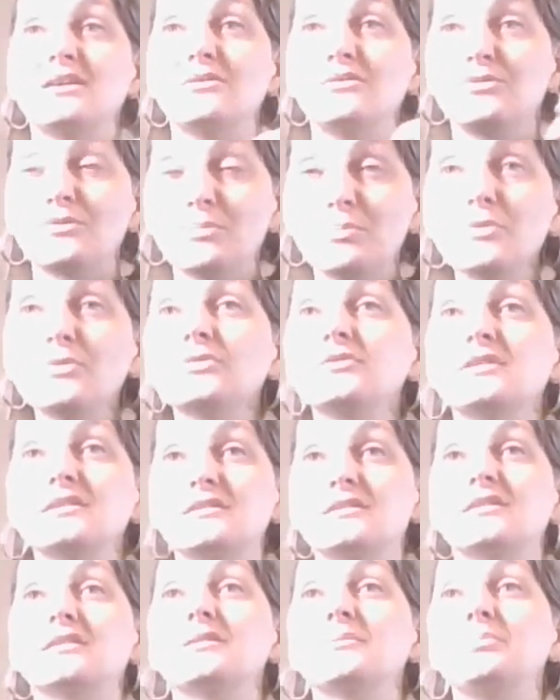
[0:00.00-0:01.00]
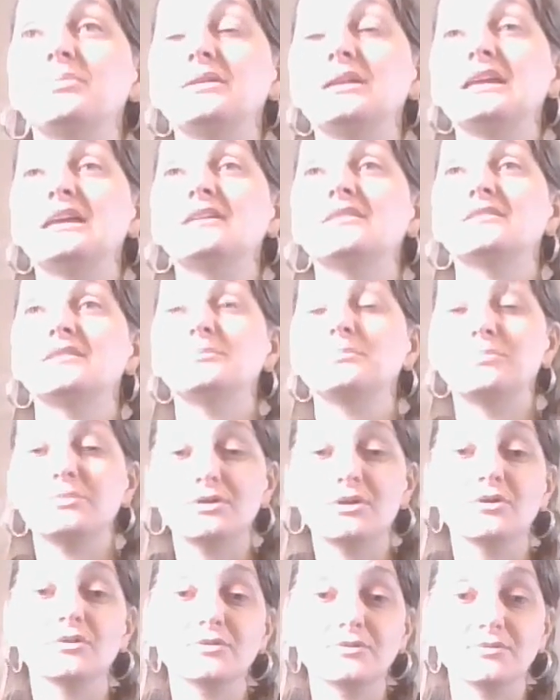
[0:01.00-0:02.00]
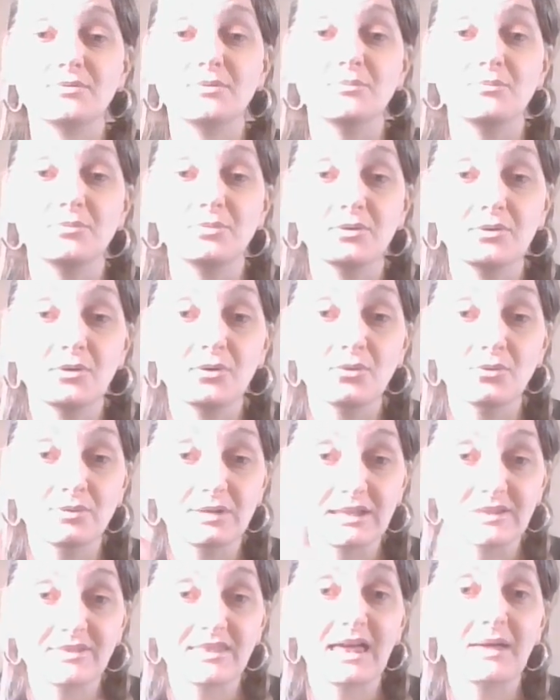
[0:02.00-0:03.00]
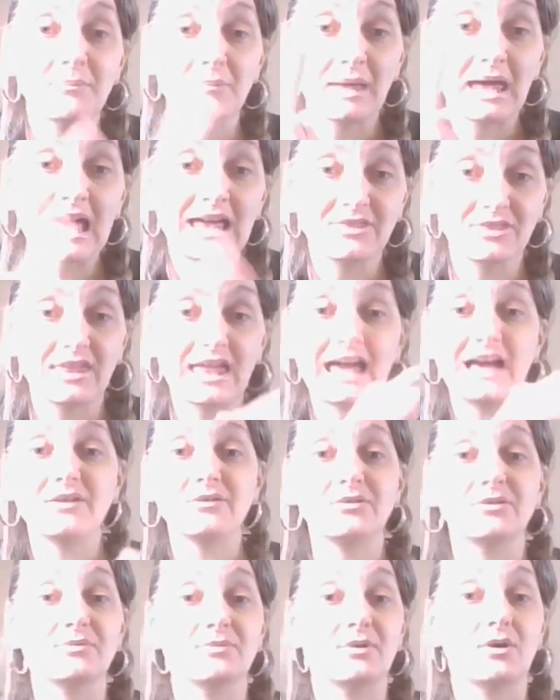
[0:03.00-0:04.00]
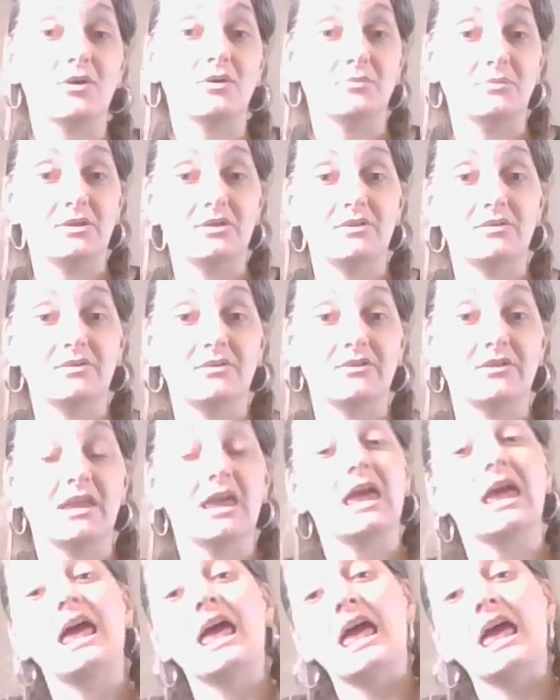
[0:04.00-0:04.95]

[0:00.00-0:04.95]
he was reported to the police and blocked from calling them and the House of Commons.